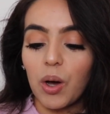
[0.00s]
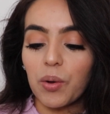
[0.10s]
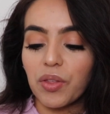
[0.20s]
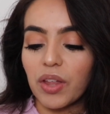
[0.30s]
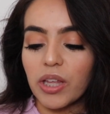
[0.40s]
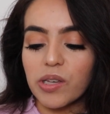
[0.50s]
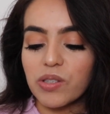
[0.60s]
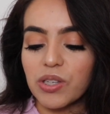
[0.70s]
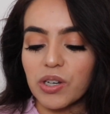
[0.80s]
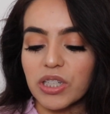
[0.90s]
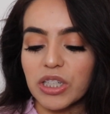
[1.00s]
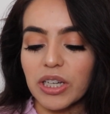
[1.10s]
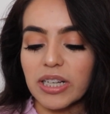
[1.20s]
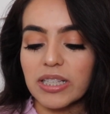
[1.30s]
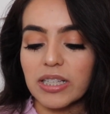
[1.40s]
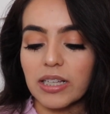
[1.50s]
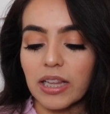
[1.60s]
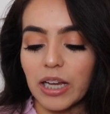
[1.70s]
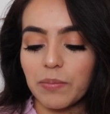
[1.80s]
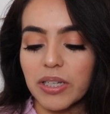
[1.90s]
Oh, thank you, sir, she
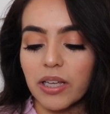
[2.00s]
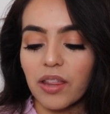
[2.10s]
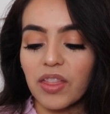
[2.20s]
exclaimed.